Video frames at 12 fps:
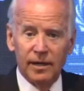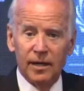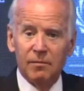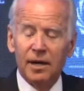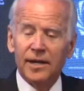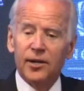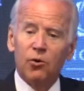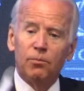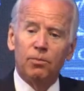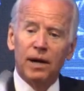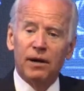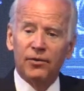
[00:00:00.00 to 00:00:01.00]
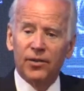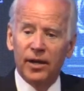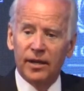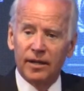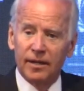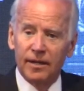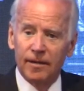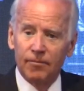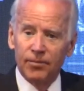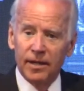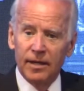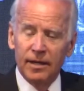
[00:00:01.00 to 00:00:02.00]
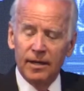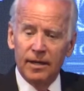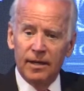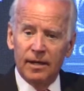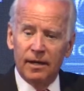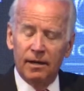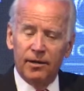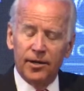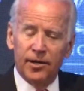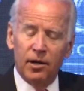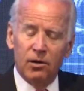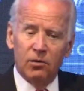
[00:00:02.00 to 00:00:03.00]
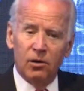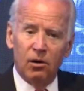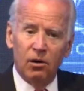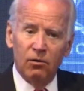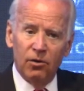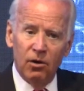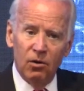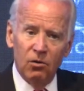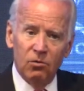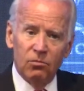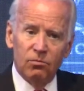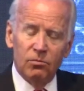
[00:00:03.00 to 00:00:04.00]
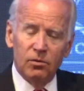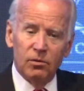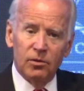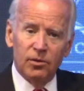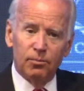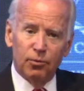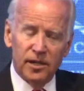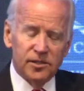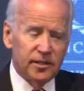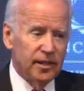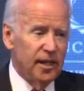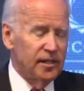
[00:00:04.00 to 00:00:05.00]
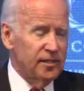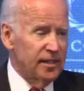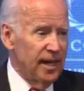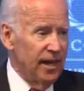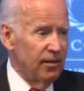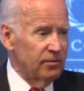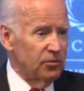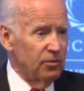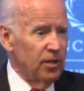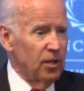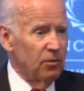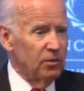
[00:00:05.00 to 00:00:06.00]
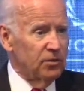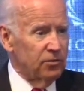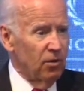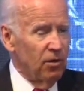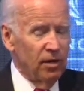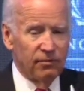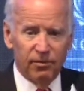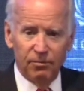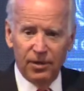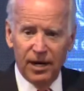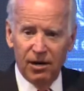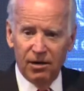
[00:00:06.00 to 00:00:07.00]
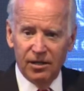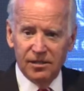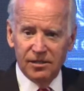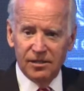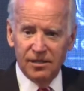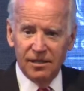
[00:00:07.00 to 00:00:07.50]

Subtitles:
And I might note parenthetically, although the president has announced we are withdrawing from Paris,